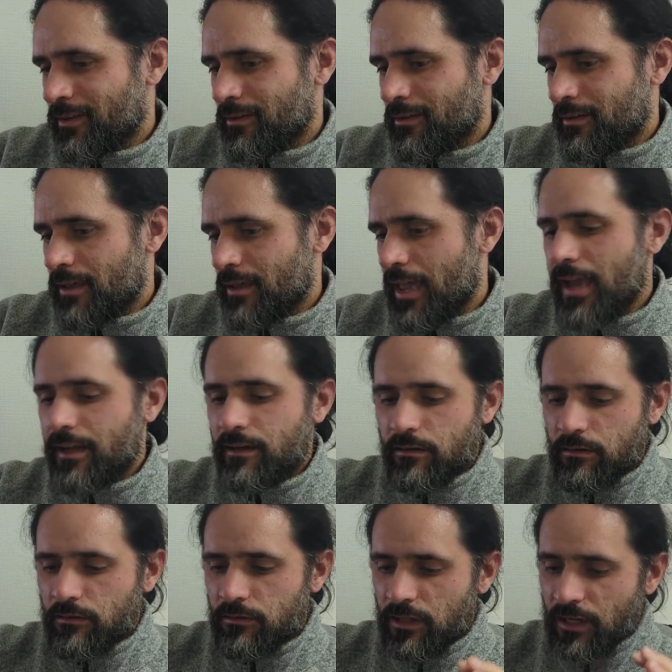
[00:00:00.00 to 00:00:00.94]
And
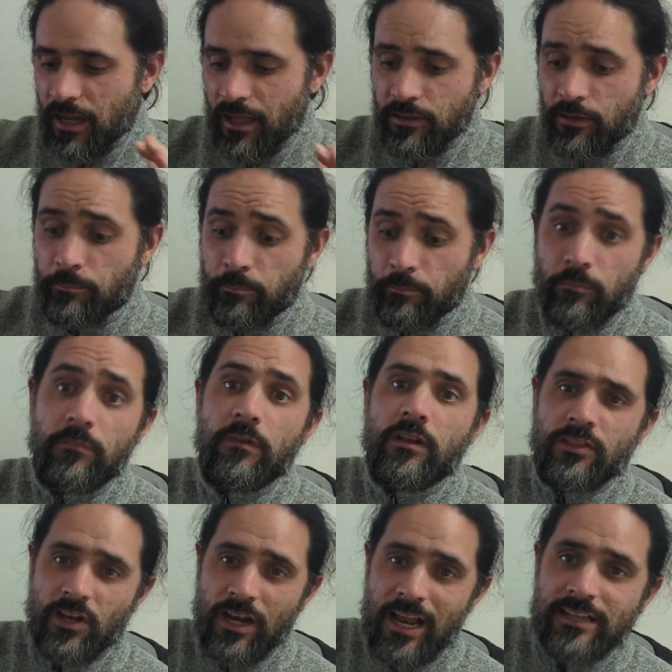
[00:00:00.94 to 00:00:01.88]
the
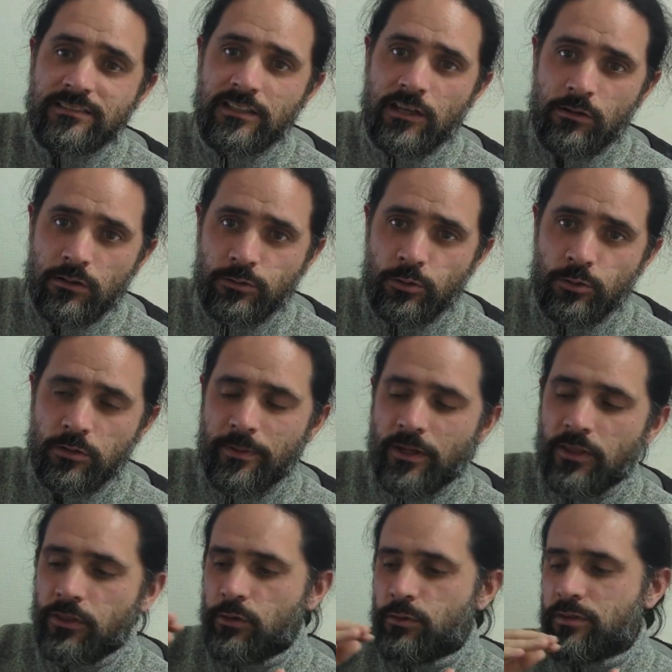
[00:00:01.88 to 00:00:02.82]
last thing I want to talk about
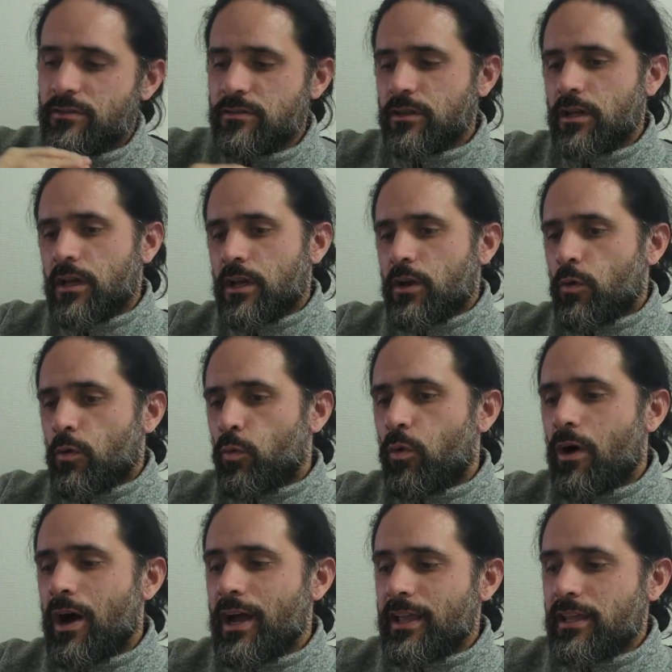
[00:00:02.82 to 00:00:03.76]
though is
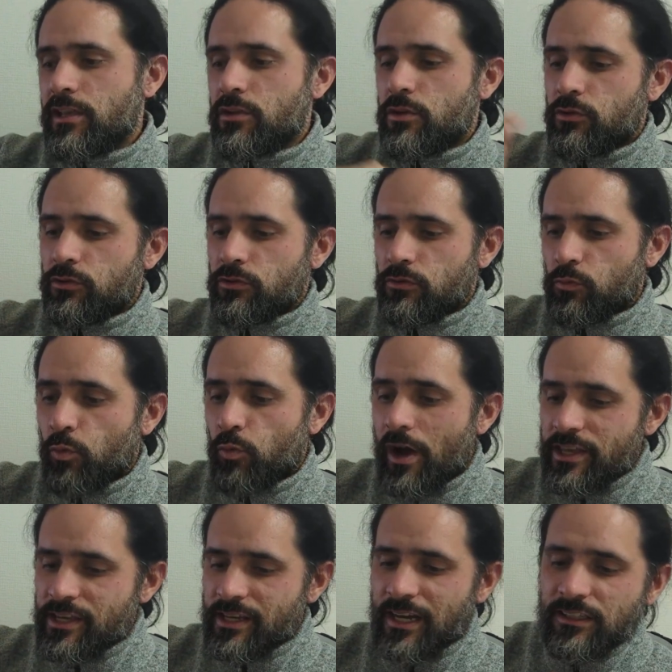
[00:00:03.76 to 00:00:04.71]
why you
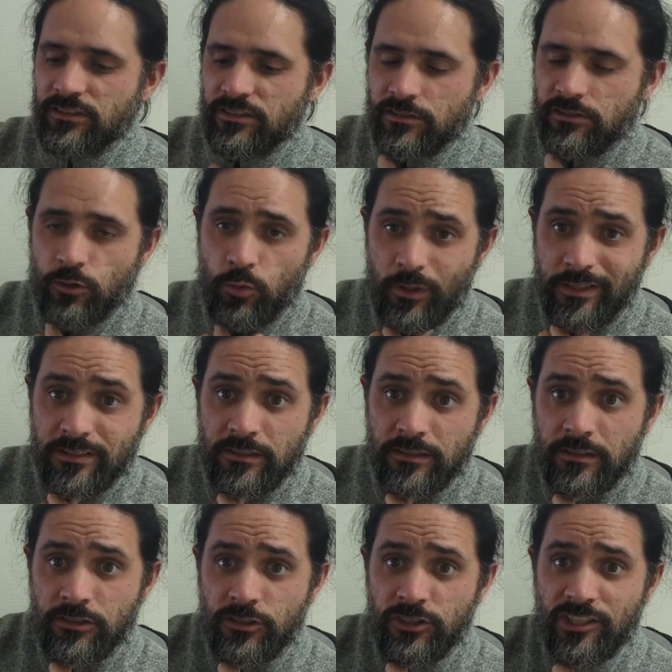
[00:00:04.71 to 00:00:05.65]
can't just quit.
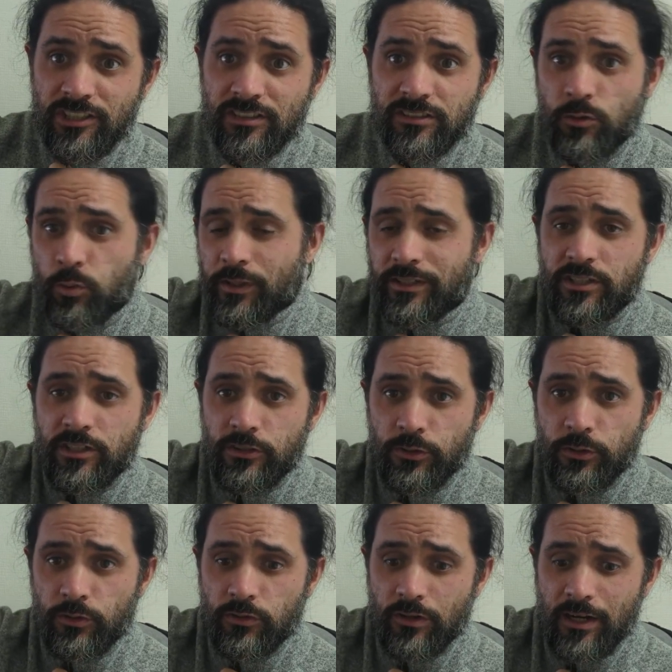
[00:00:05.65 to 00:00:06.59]
You just quit
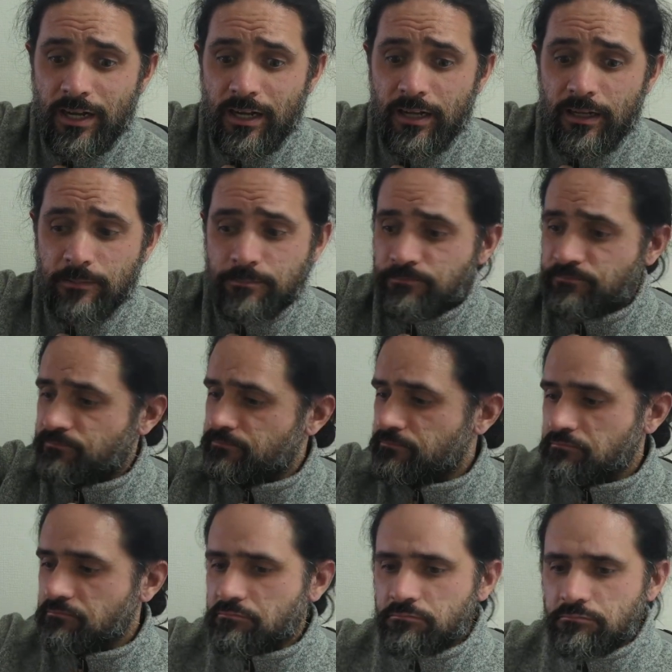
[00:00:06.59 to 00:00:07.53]
your
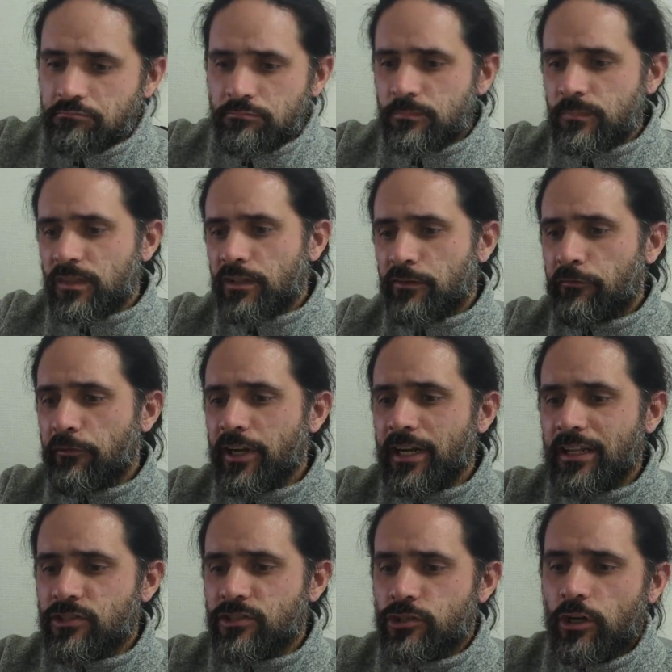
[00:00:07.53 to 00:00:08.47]

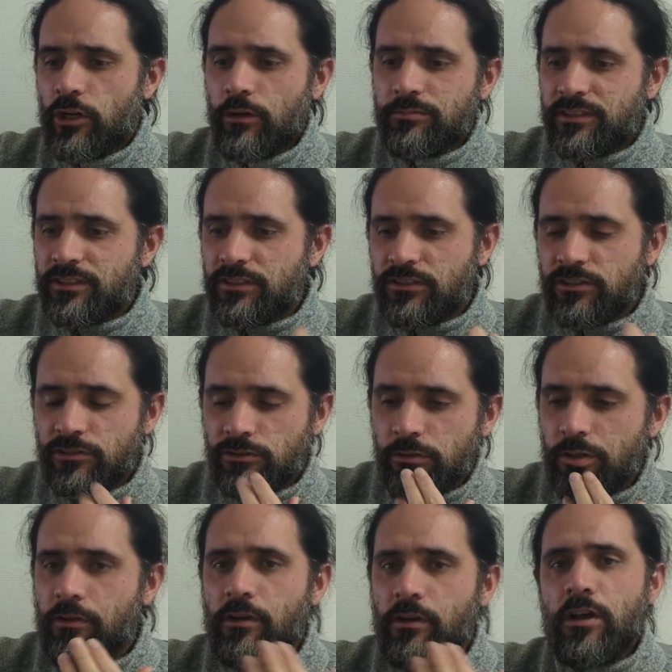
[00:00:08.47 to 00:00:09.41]
freelance jobs and just
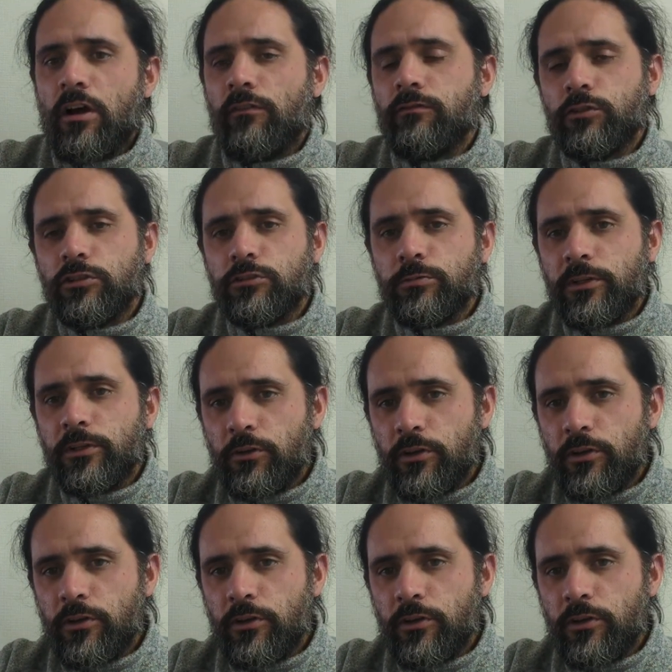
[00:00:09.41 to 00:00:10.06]
do. Of course, we know